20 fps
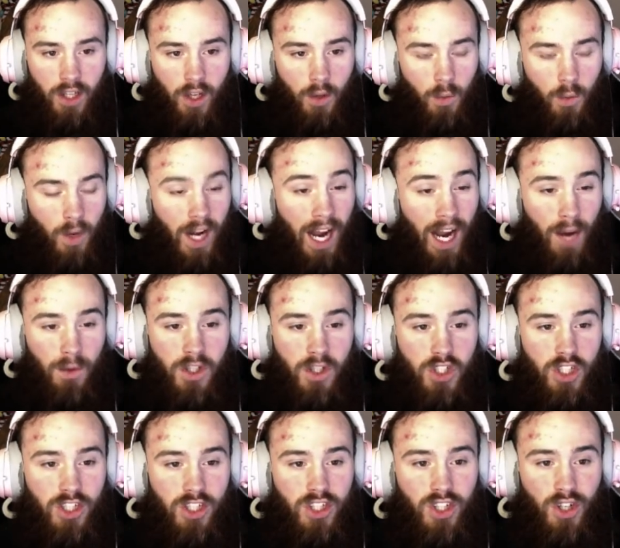what I would
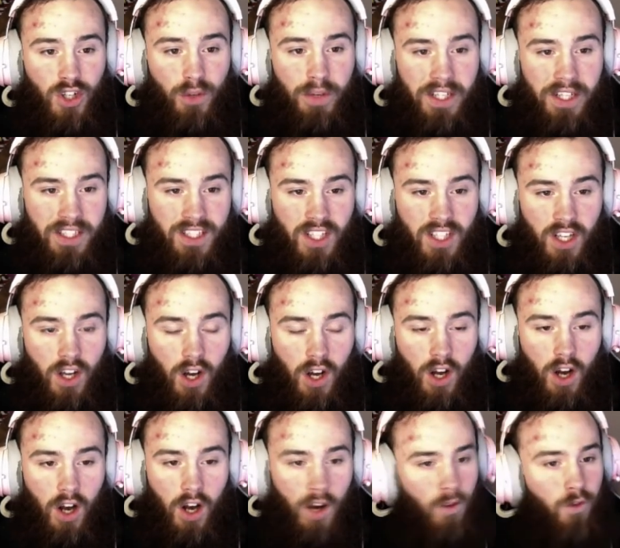just do is
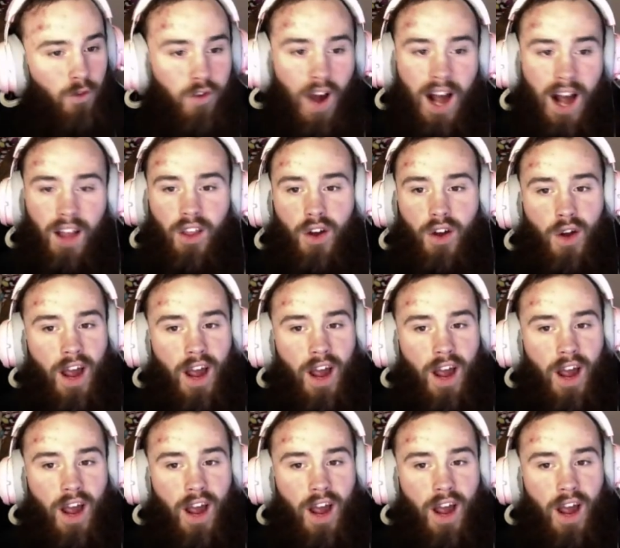unfollow